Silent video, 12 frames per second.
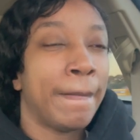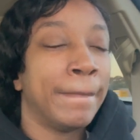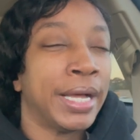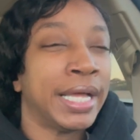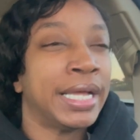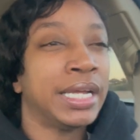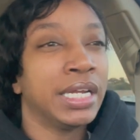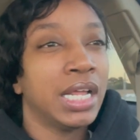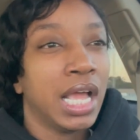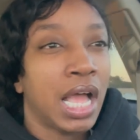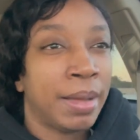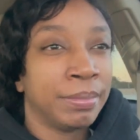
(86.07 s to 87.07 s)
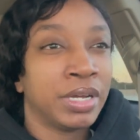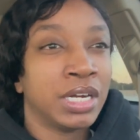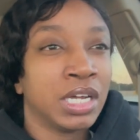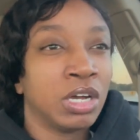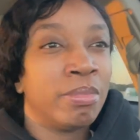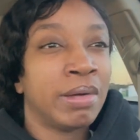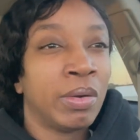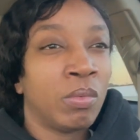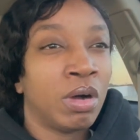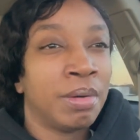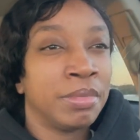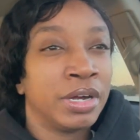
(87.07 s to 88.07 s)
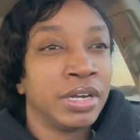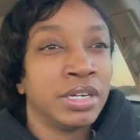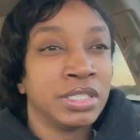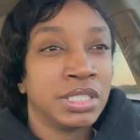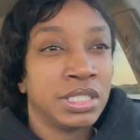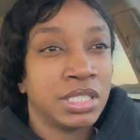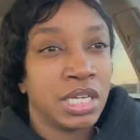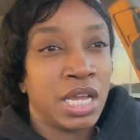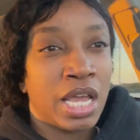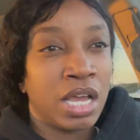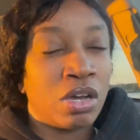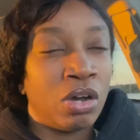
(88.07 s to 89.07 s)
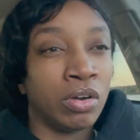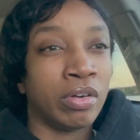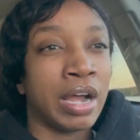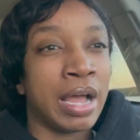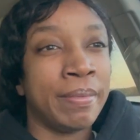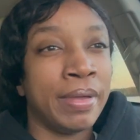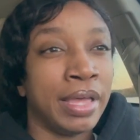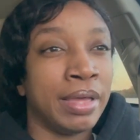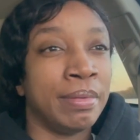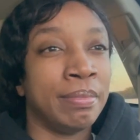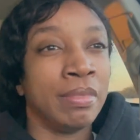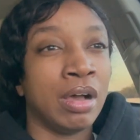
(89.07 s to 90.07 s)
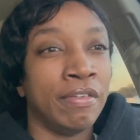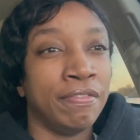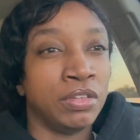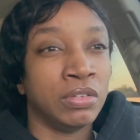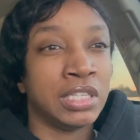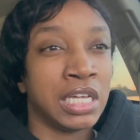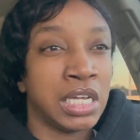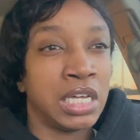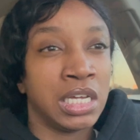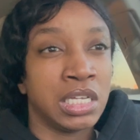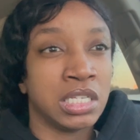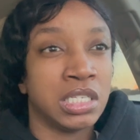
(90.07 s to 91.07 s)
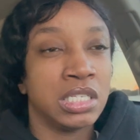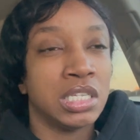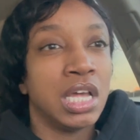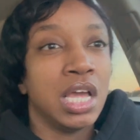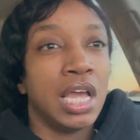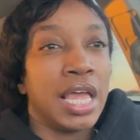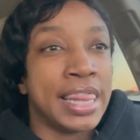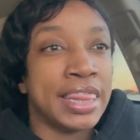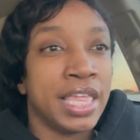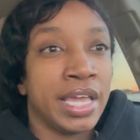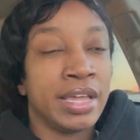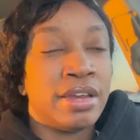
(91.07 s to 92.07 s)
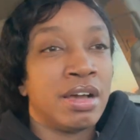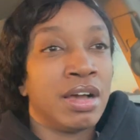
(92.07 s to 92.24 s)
But I'm gonna go by Walmart, go grab him a few things. And then